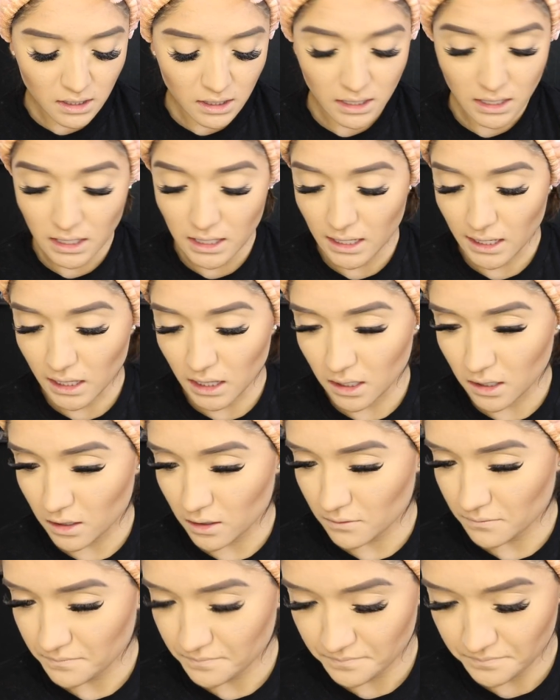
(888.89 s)

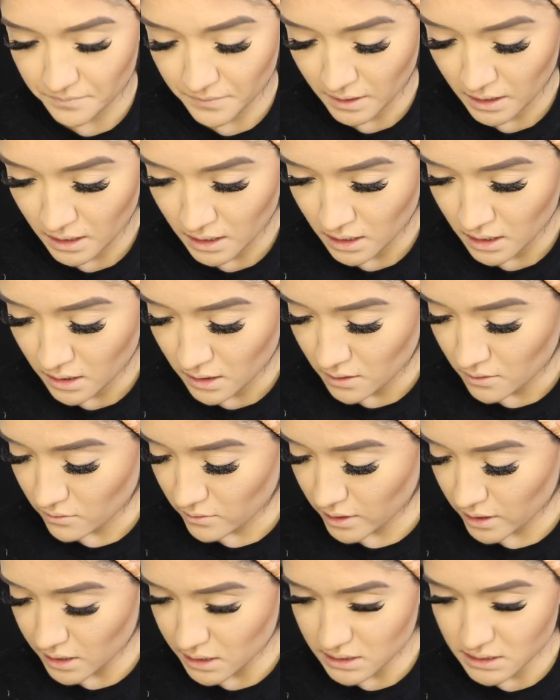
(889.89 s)
Geller.
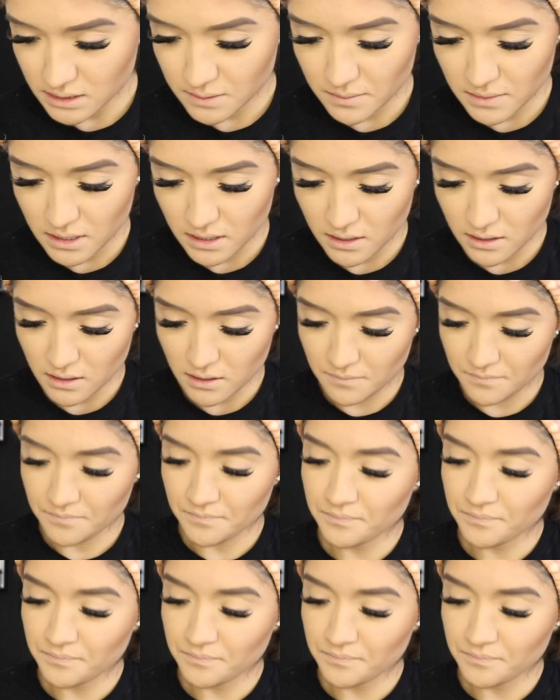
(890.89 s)
Where is my...